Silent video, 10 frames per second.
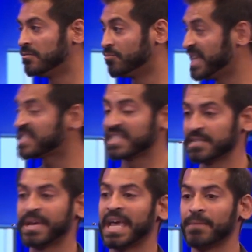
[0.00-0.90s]

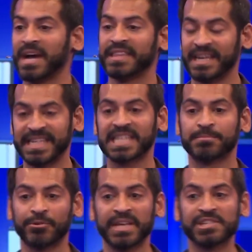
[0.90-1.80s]
Racism came out of that
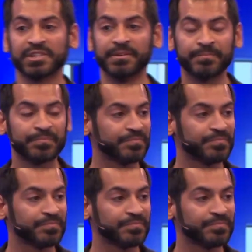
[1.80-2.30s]
desperation.